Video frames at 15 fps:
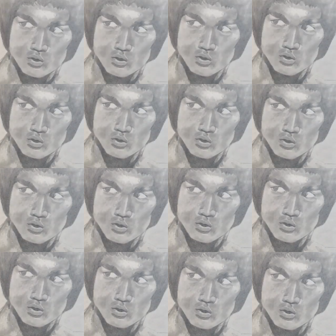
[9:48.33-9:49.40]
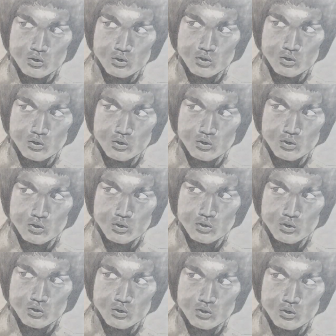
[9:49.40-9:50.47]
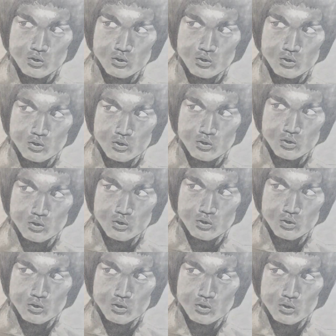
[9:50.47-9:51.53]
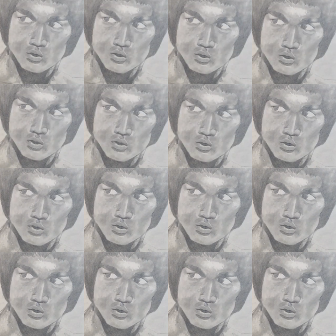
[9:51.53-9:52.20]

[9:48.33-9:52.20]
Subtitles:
I used a Q-tip again with this one, regular lead pencil,